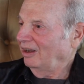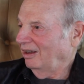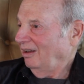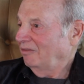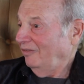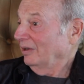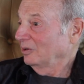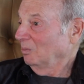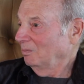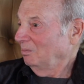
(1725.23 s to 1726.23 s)
a
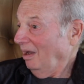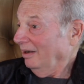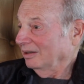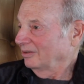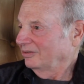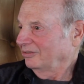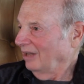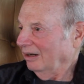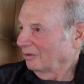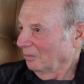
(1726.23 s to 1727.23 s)
failure model. It's, right. it's
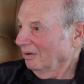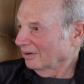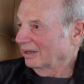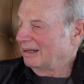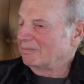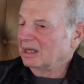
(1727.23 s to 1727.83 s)
not going to work. Right.